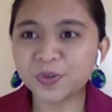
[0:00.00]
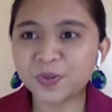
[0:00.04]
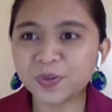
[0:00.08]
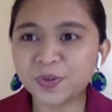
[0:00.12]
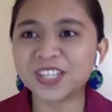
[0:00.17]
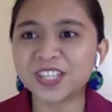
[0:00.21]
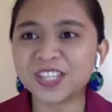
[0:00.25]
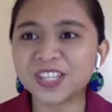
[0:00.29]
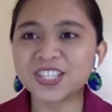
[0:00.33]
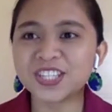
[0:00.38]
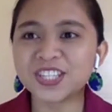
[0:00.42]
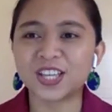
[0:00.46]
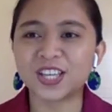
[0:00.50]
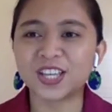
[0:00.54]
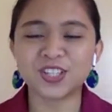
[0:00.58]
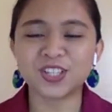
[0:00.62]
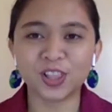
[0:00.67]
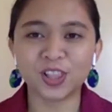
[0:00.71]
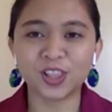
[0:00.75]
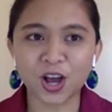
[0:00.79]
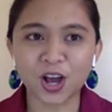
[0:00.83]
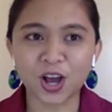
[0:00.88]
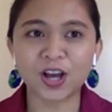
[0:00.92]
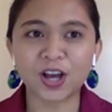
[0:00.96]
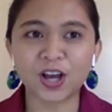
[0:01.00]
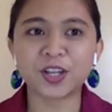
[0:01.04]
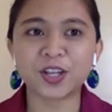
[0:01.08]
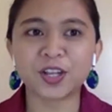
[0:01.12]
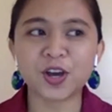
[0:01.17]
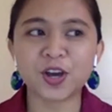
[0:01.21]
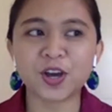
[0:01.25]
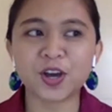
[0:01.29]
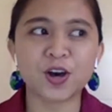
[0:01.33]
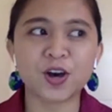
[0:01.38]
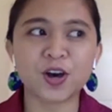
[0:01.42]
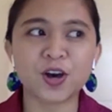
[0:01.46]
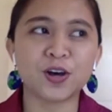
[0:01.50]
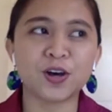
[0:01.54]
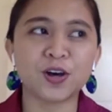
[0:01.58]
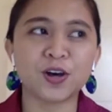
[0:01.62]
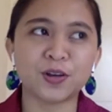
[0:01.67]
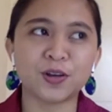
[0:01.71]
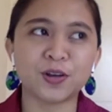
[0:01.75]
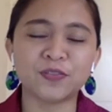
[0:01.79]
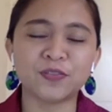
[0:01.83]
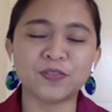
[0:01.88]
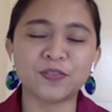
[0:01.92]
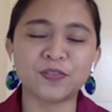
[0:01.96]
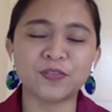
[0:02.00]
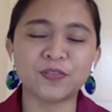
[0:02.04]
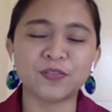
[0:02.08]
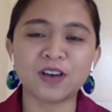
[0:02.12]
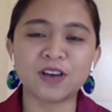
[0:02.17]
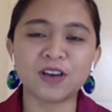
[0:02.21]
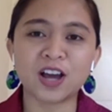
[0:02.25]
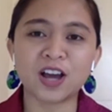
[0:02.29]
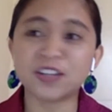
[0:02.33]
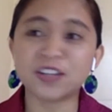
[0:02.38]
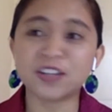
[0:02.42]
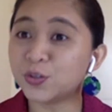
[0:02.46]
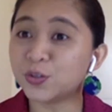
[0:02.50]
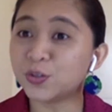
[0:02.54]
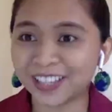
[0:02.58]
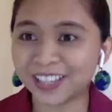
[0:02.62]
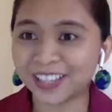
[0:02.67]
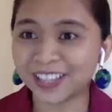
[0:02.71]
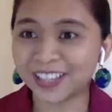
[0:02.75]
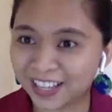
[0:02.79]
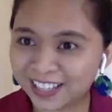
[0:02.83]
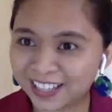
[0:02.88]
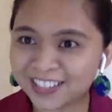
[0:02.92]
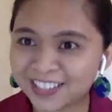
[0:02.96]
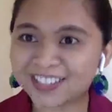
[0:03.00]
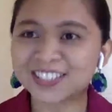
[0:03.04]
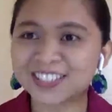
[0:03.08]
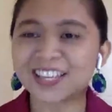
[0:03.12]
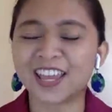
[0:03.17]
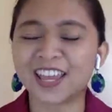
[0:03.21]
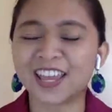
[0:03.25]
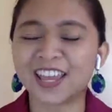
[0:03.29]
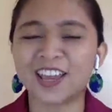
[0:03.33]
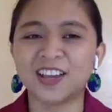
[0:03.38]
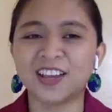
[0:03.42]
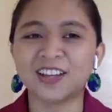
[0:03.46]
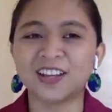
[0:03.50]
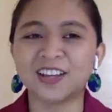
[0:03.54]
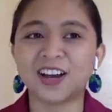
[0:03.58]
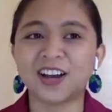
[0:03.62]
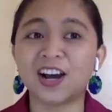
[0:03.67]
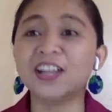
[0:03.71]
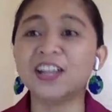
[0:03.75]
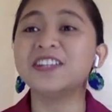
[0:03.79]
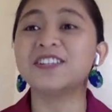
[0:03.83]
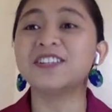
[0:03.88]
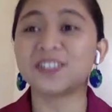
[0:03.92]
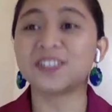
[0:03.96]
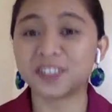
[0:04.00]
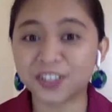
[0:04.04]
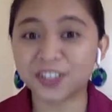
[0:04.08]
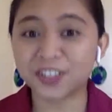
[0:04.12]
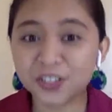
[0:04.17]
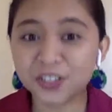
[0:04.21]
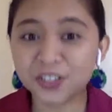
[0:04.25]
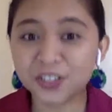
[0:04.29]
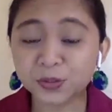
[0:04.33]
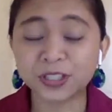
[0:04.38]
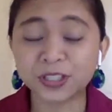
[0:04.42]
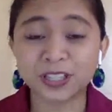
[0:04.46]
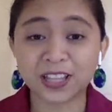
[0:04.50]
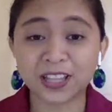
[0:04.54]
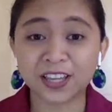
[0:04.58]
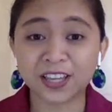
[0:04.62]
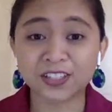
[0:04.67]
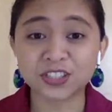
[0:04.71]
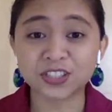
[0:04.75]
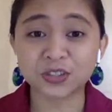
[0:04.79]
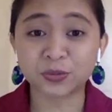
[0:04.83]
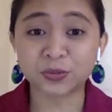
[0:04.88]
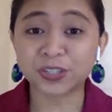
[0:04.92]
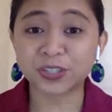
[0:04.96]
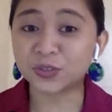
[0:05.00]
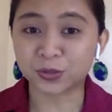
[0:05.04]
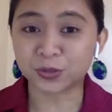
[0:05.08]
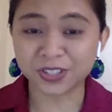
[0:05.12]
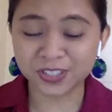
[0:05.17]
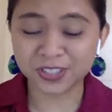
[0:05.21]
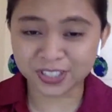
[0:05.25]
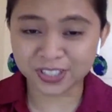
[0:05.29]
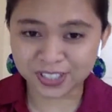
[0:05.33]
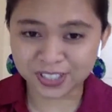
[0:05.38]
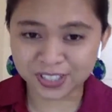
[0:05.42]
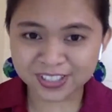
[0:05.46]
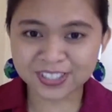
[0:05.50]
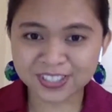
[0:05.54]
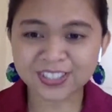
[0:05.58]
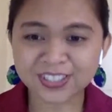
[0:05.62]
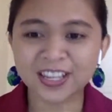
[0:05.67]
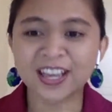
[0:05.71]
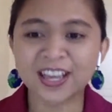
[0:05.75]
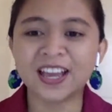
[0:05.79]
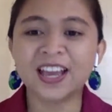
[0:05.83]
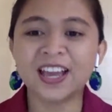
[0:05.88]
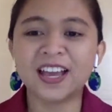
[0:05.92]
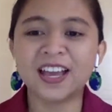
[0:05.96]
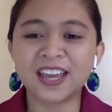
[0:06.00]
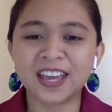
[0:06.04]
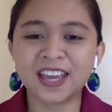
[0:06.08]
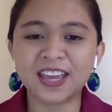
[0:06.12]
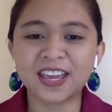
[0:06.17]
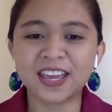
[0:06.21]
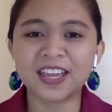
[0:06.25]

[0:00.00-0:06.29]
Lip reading: Well, the Philippines has a lot of unutilized and underutilized resources,